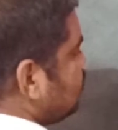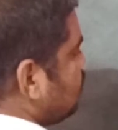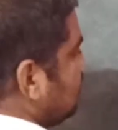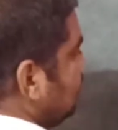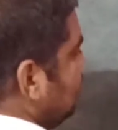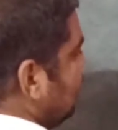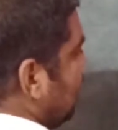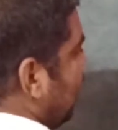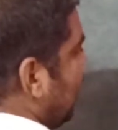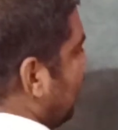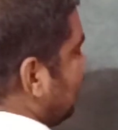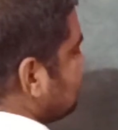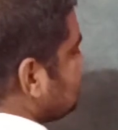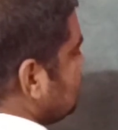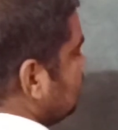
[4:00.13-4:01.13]

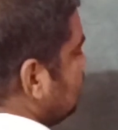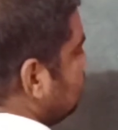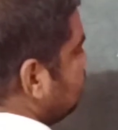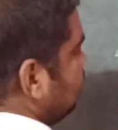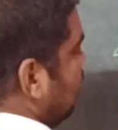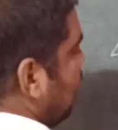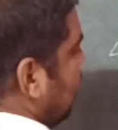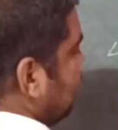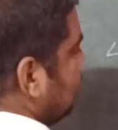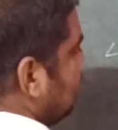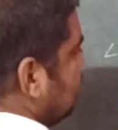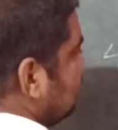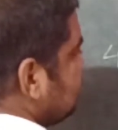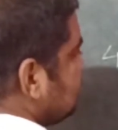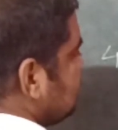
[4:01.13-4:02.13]
3x
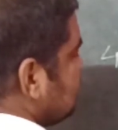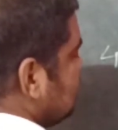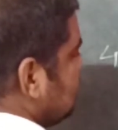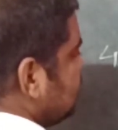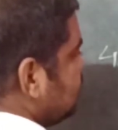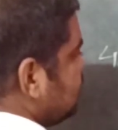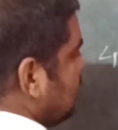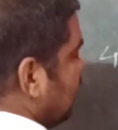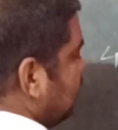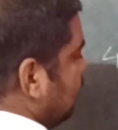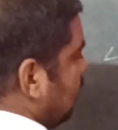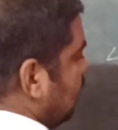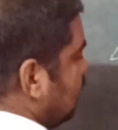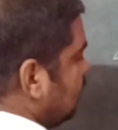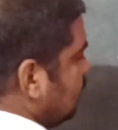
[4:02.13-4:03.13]
minus
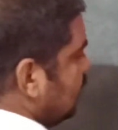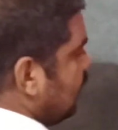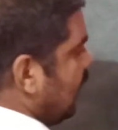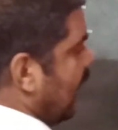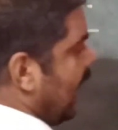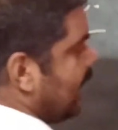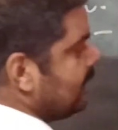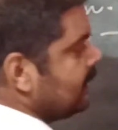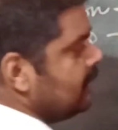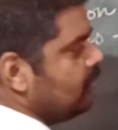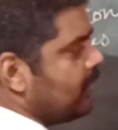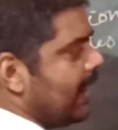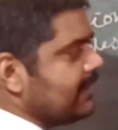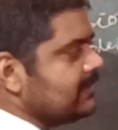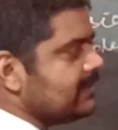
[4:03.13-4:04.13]
7, and you
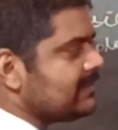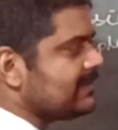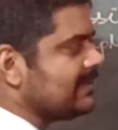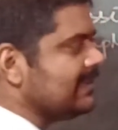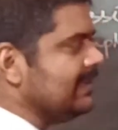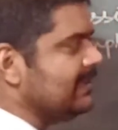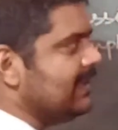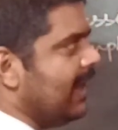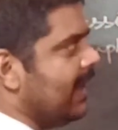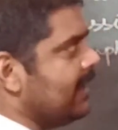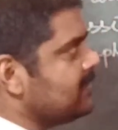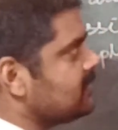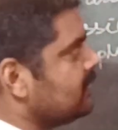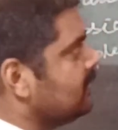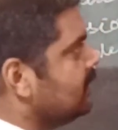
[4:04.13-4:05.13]
can just see
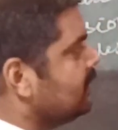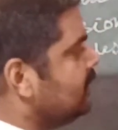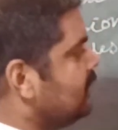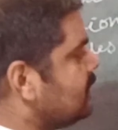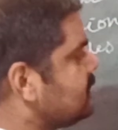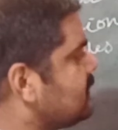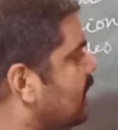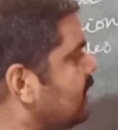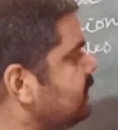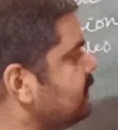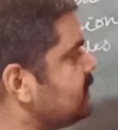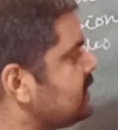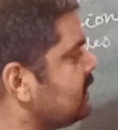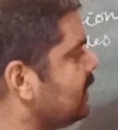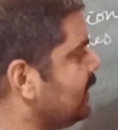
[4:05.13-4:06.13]
that the
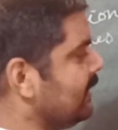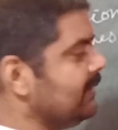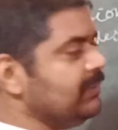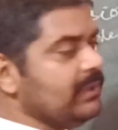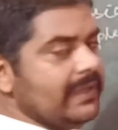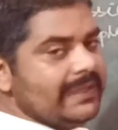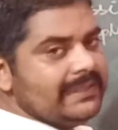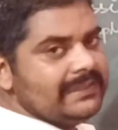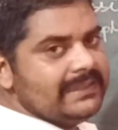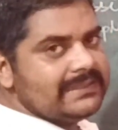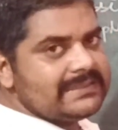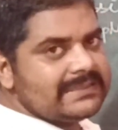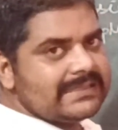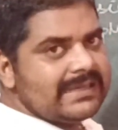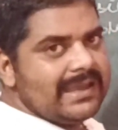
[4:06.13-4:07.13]
terms in
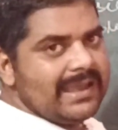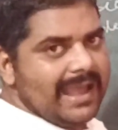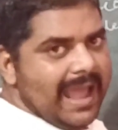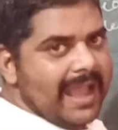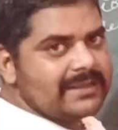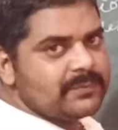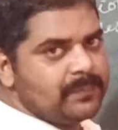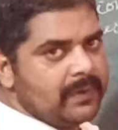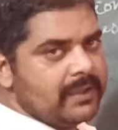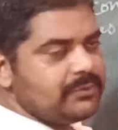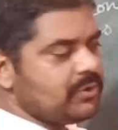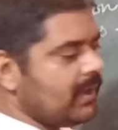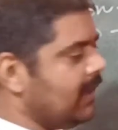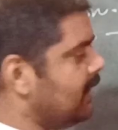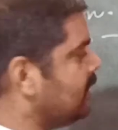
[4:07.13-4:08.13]
this
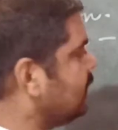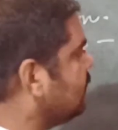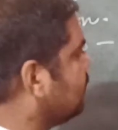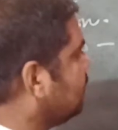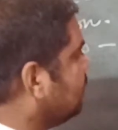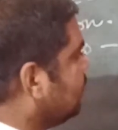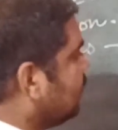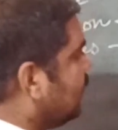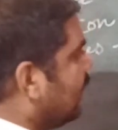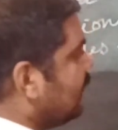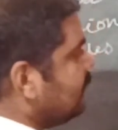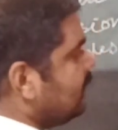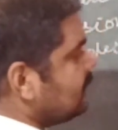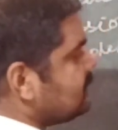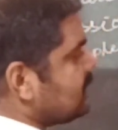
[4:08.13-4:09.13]
expression,
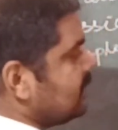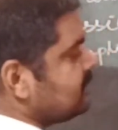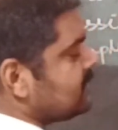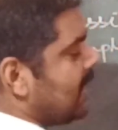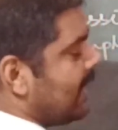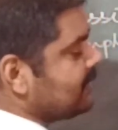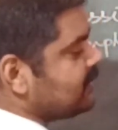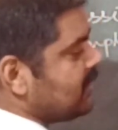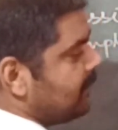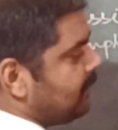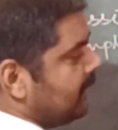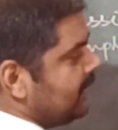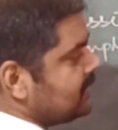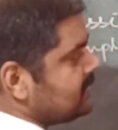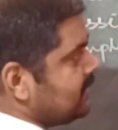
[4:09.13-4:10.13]
the terms are
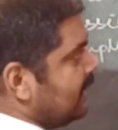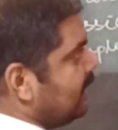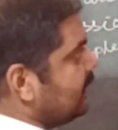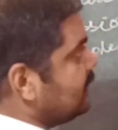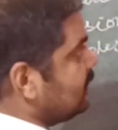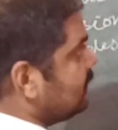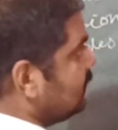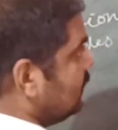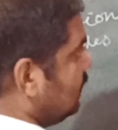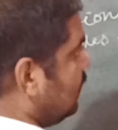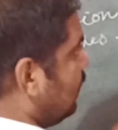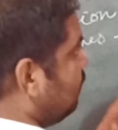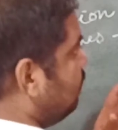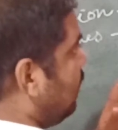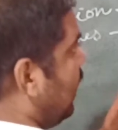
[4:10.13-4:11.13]
separated
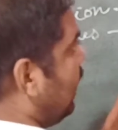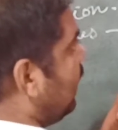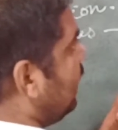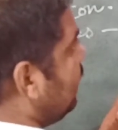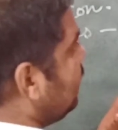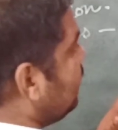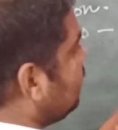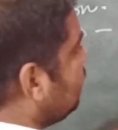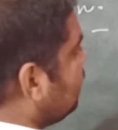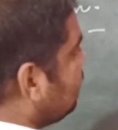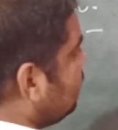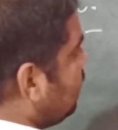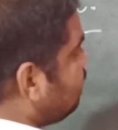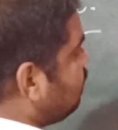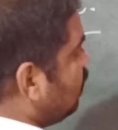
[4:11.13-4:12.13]
by
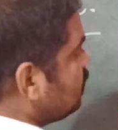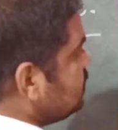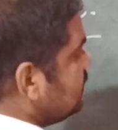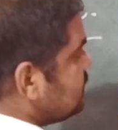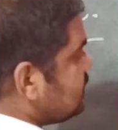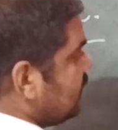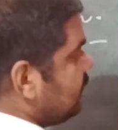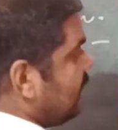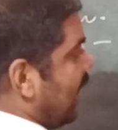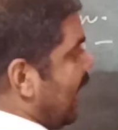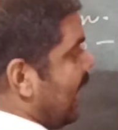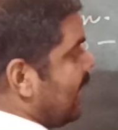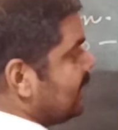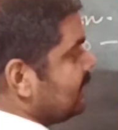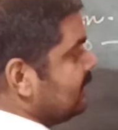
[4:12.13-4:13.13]
the positive
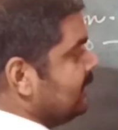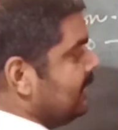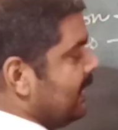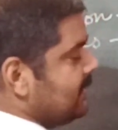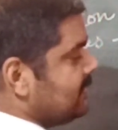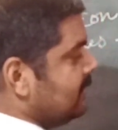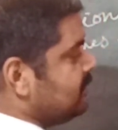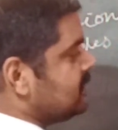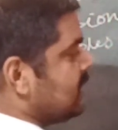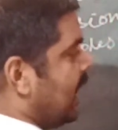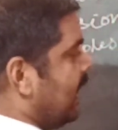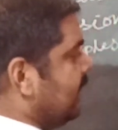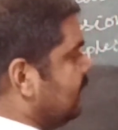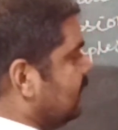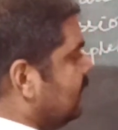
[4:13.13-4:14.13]
and negative
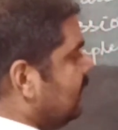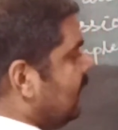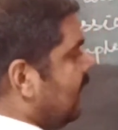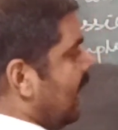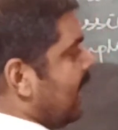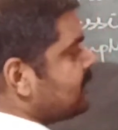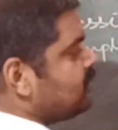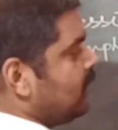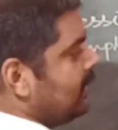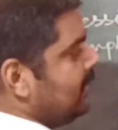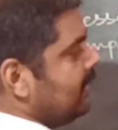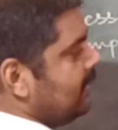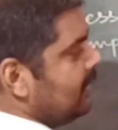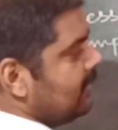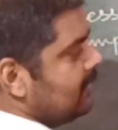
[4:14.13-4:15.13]
sign.
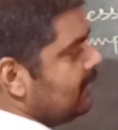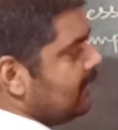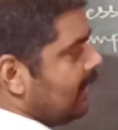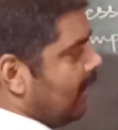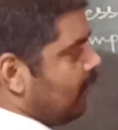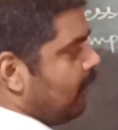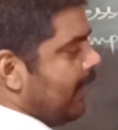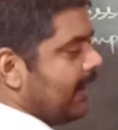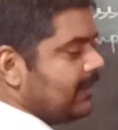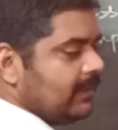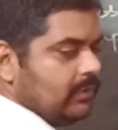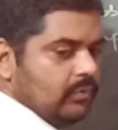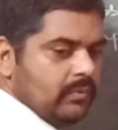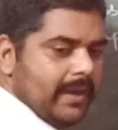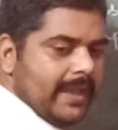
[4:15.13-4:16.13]
Actually, when
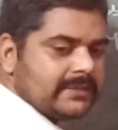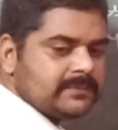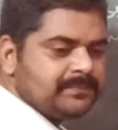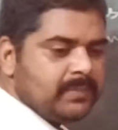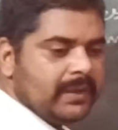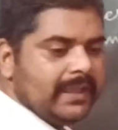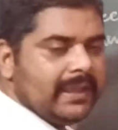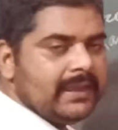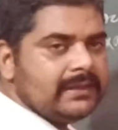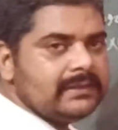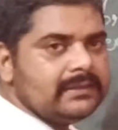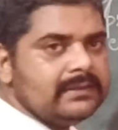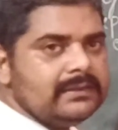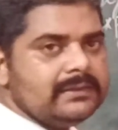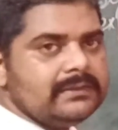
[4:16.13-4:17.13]
you
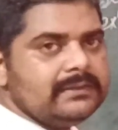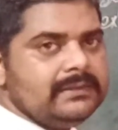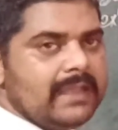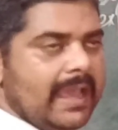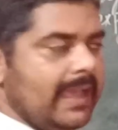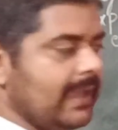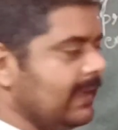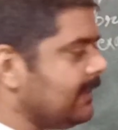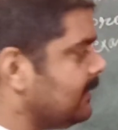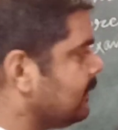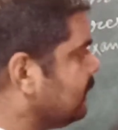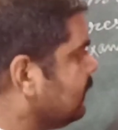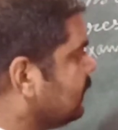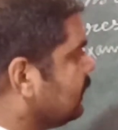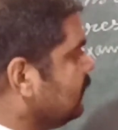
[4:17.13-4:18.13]
explain,
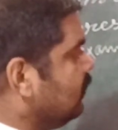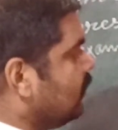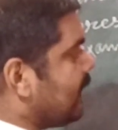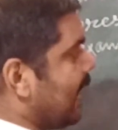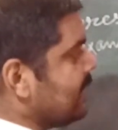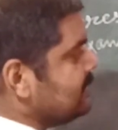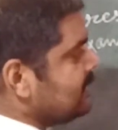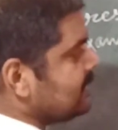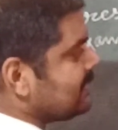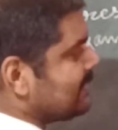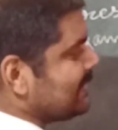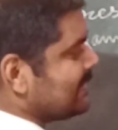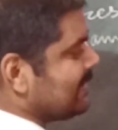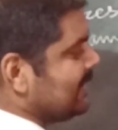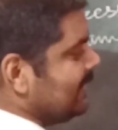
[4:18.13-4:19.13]
then you can just
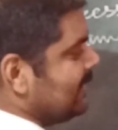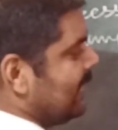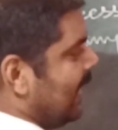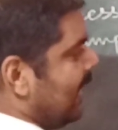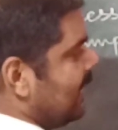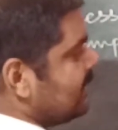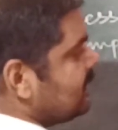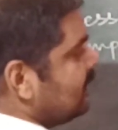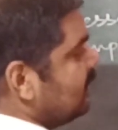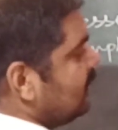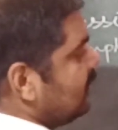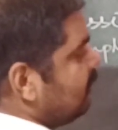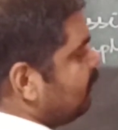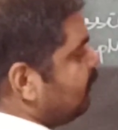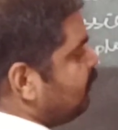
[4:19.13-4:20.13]
see that
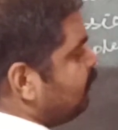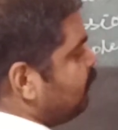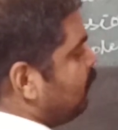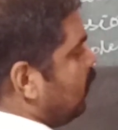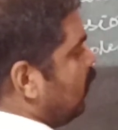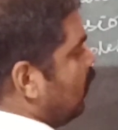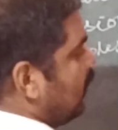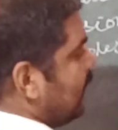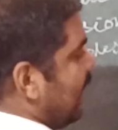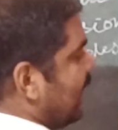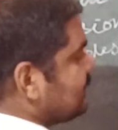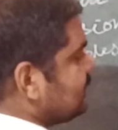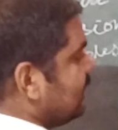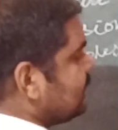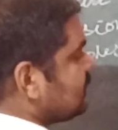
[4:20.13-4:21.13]

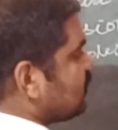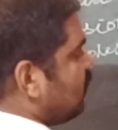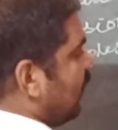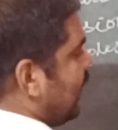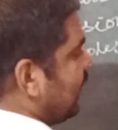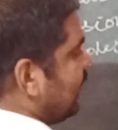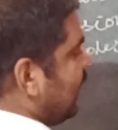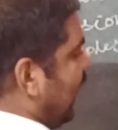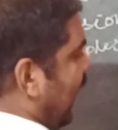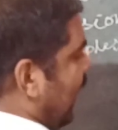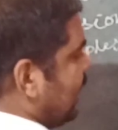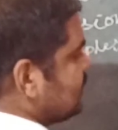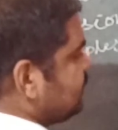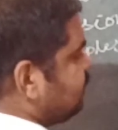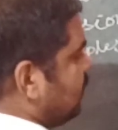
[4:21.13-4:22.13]
4x squared
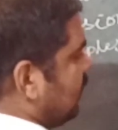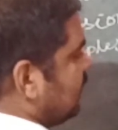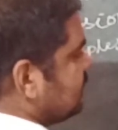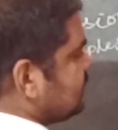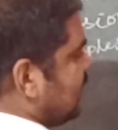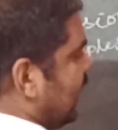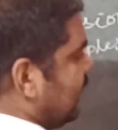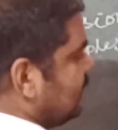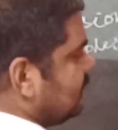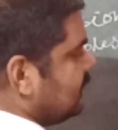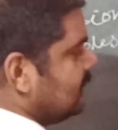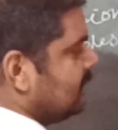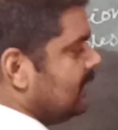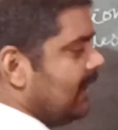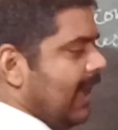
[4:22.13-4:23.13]
has plus
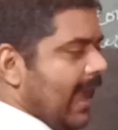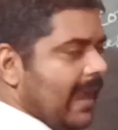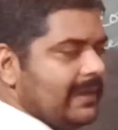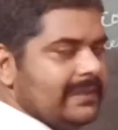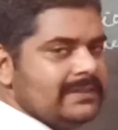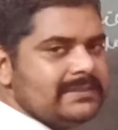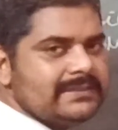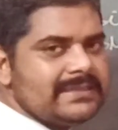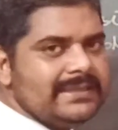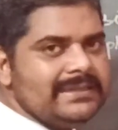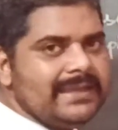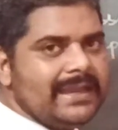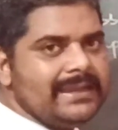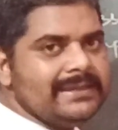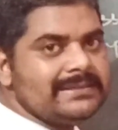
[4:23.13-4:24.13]
sign and it is
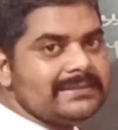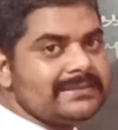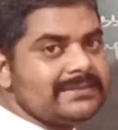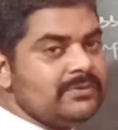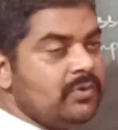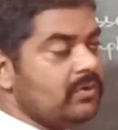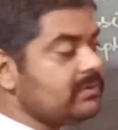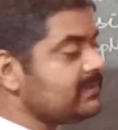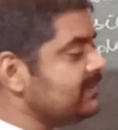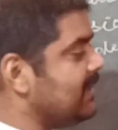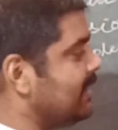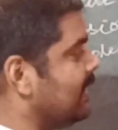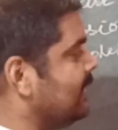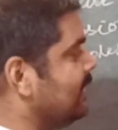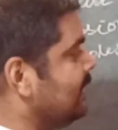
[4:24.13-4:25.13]
written, it is not
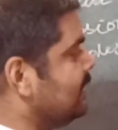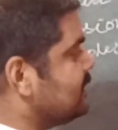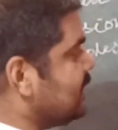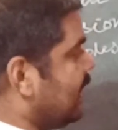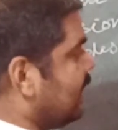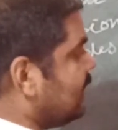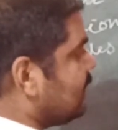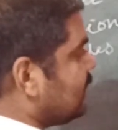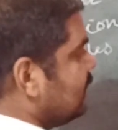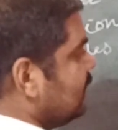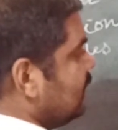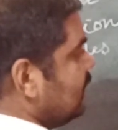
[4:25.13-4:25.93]
generally written.